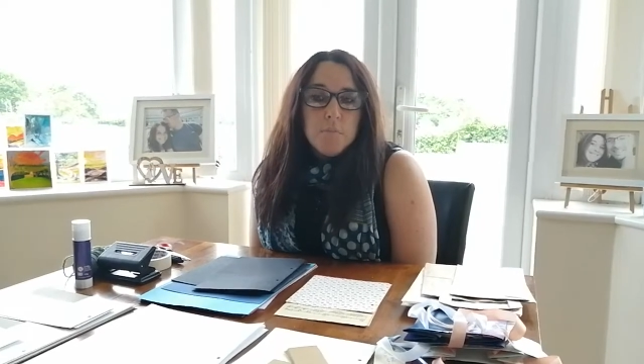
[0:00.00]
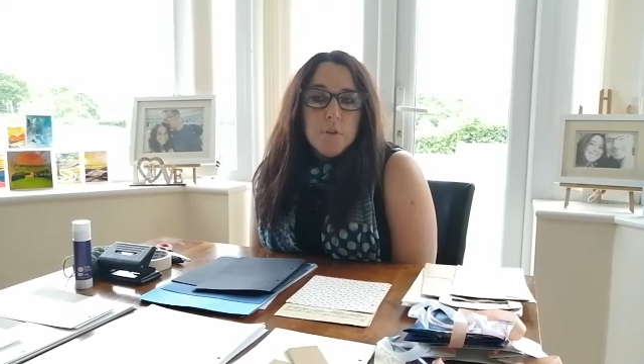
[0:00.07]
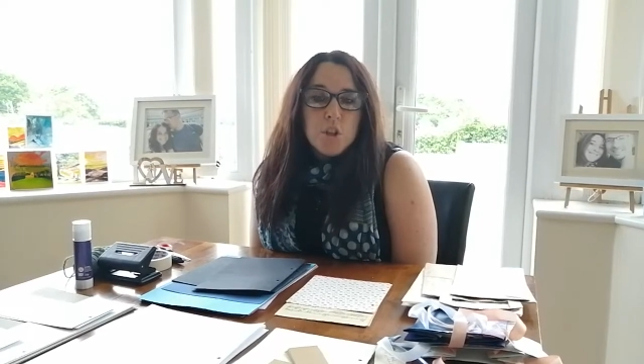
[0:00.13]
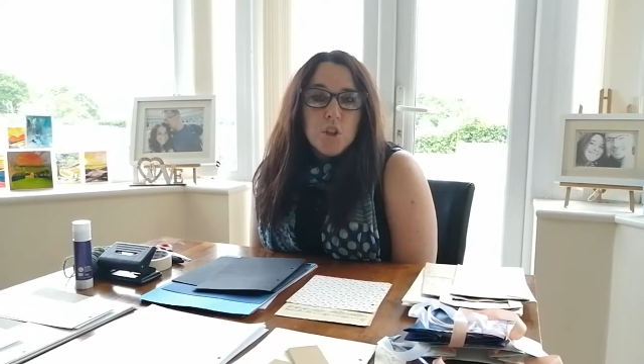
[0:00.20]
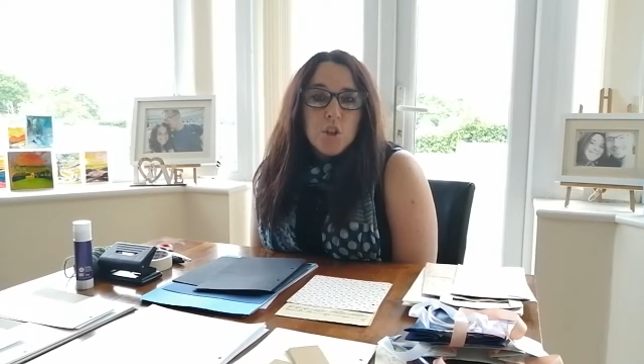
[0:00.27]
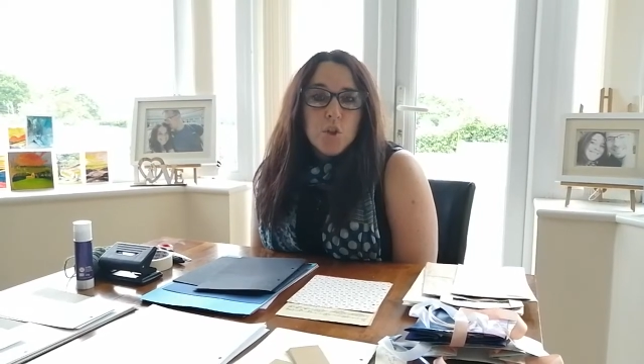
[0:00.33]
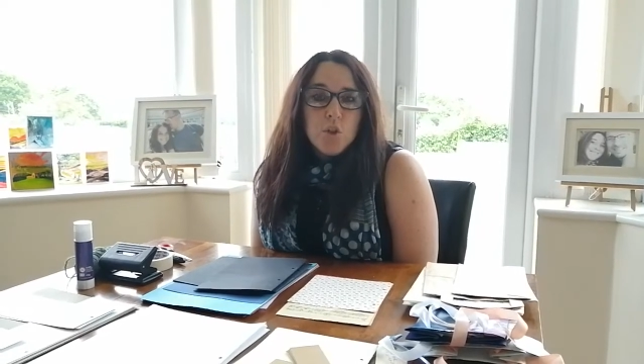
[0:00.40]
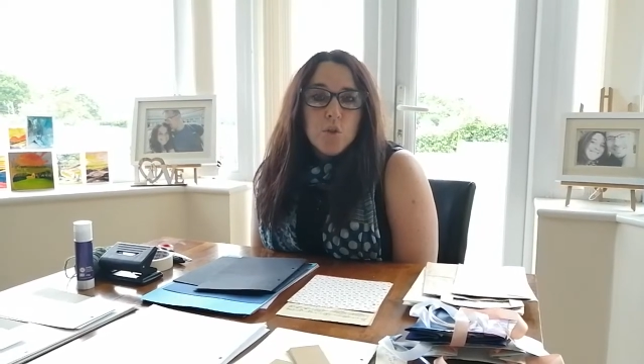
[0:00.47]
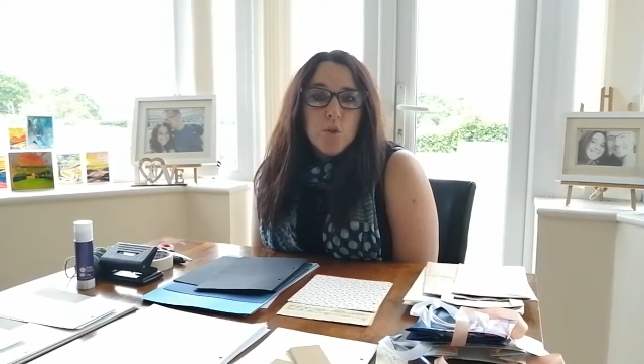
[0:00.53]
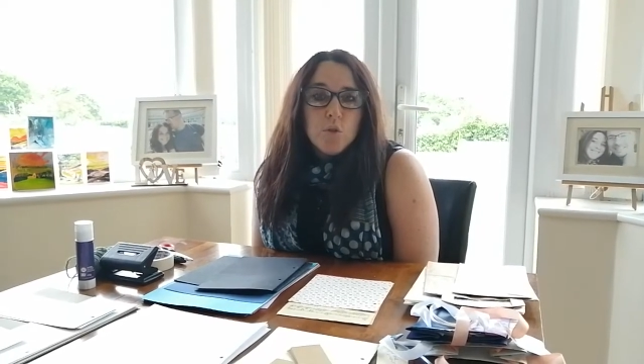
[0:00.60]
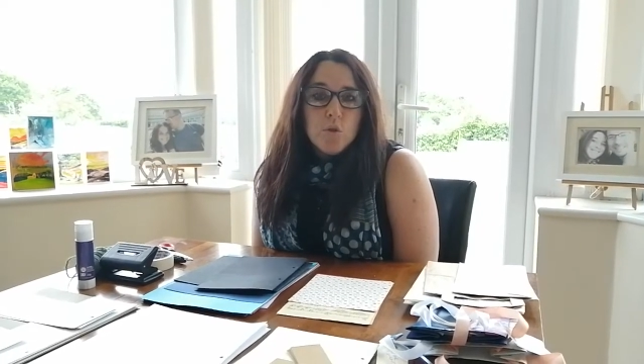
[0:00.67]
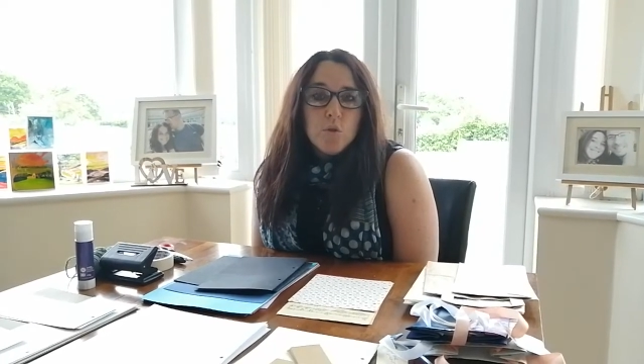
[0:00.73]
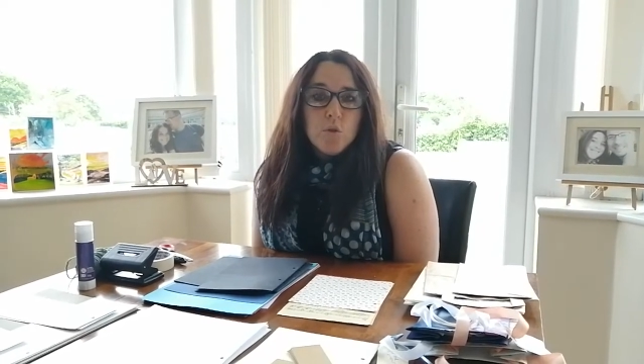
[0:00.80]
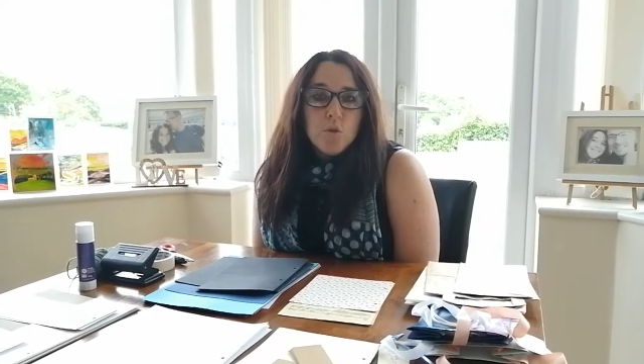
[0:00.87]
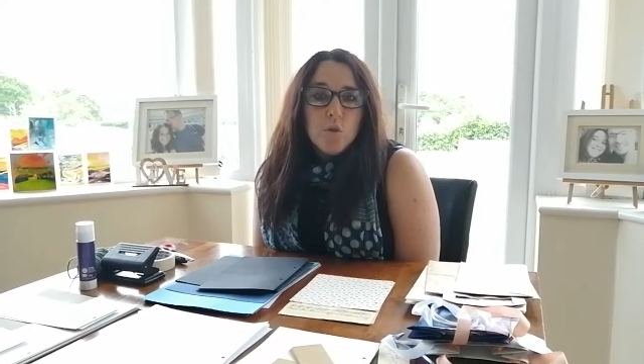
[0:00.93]
but
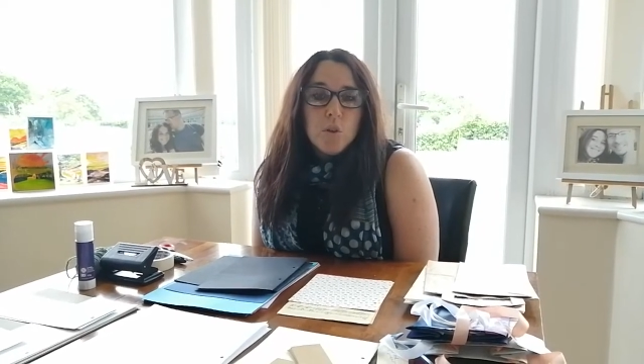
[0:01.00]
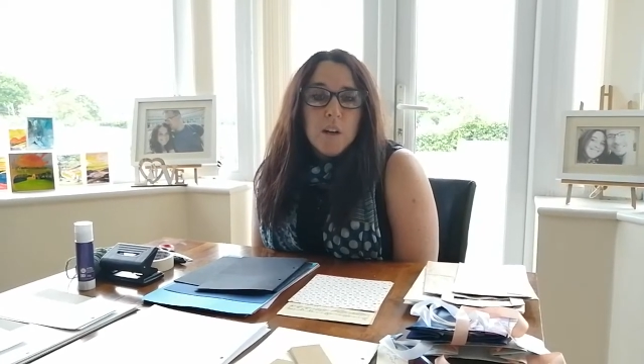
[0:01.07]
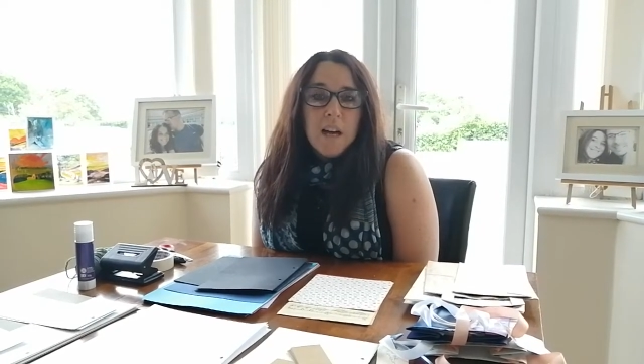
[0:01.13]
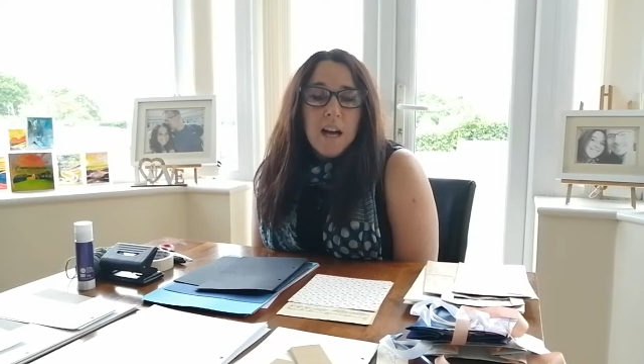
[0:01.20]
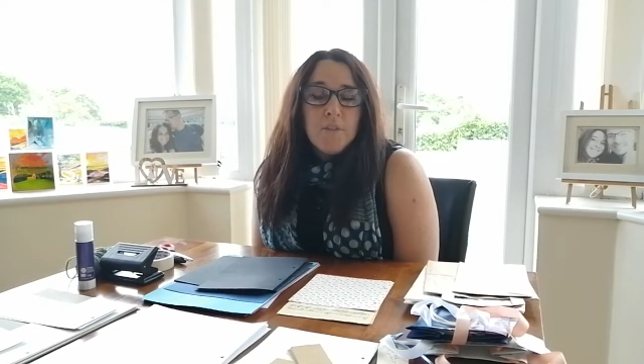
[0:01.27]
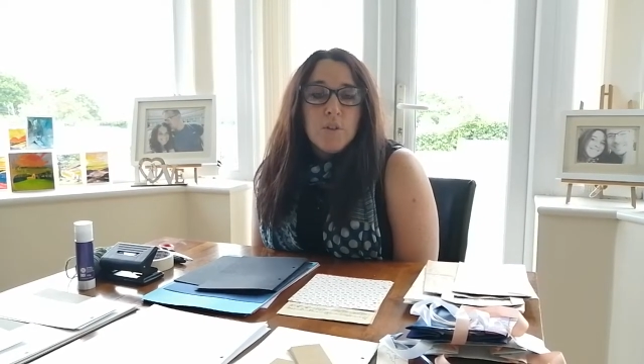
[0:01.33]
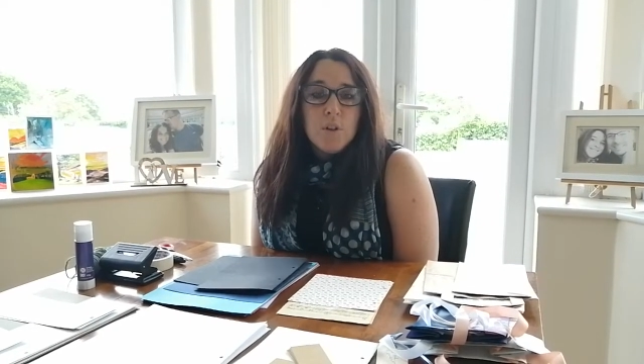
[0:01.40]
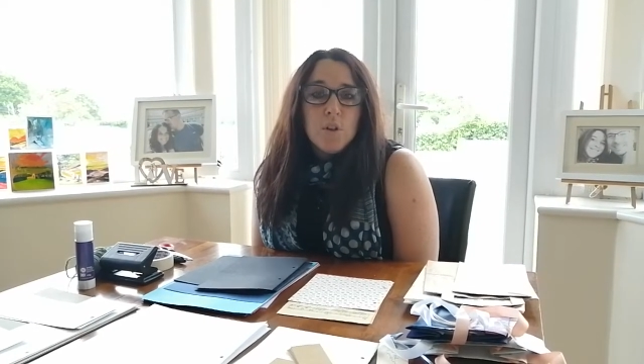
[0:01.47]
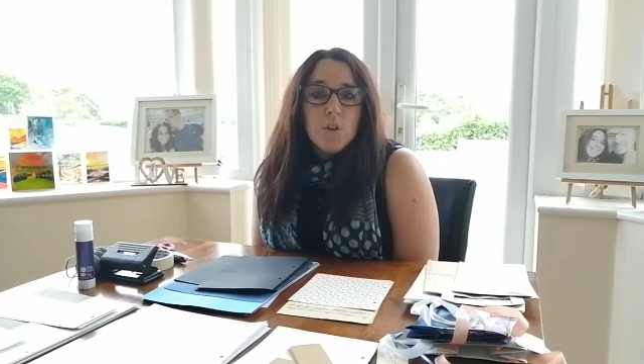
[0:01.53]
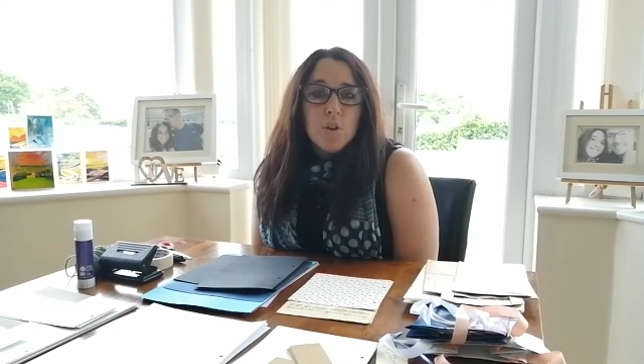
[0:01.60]
you haven't